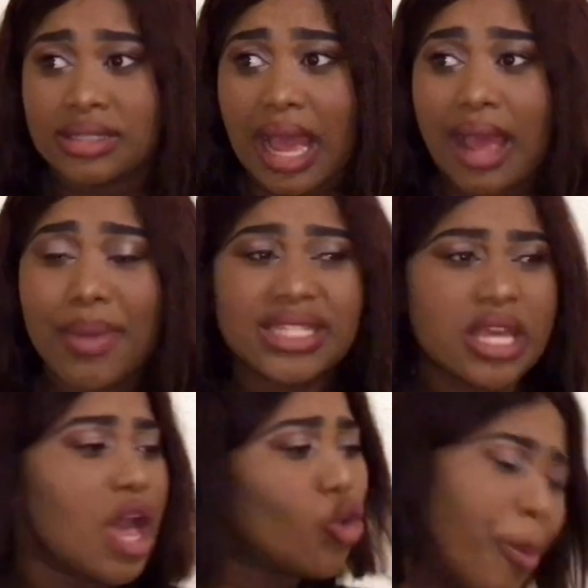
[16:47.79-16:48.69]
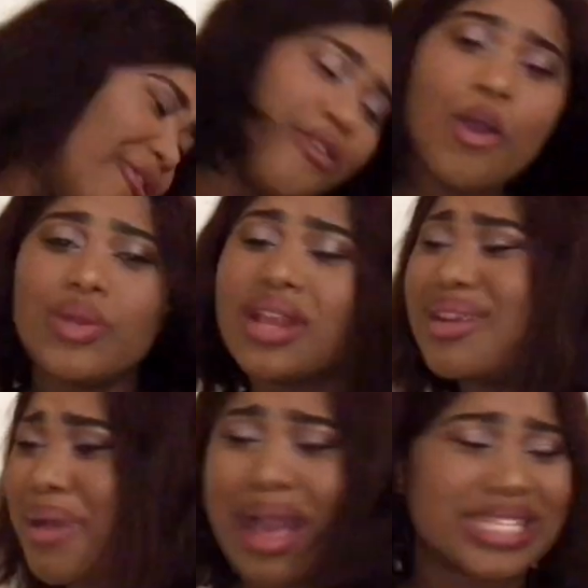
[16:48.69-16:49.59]
That, but hey, could be
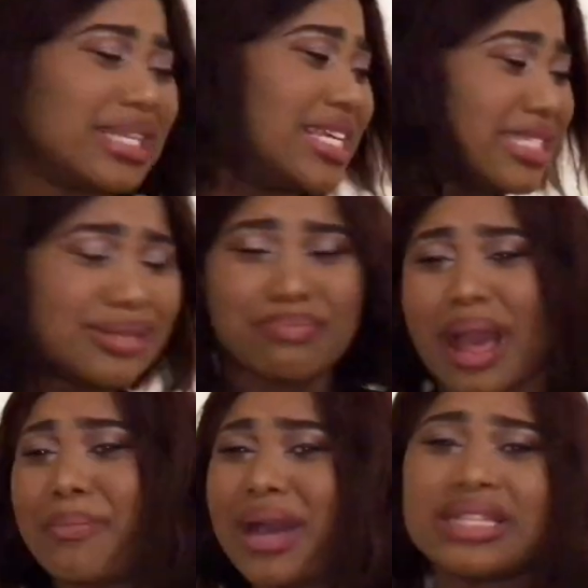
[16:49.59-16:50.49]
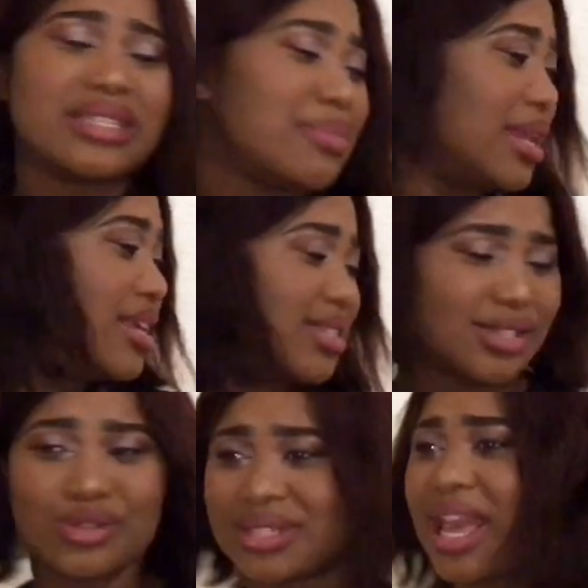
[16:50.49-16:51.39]
phoning. Ah, Sandy, my batty man is
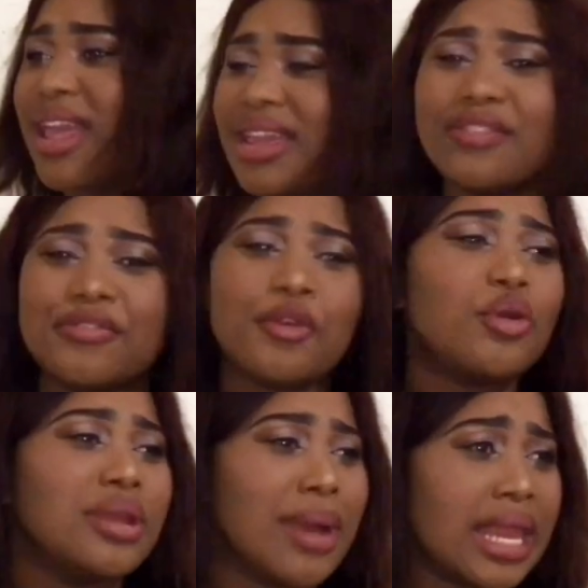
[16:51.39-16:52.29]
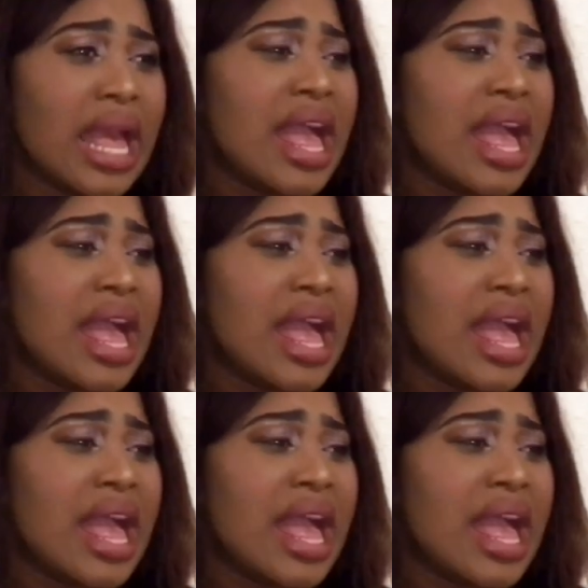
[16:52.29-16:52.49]
in those kangili phoning, man.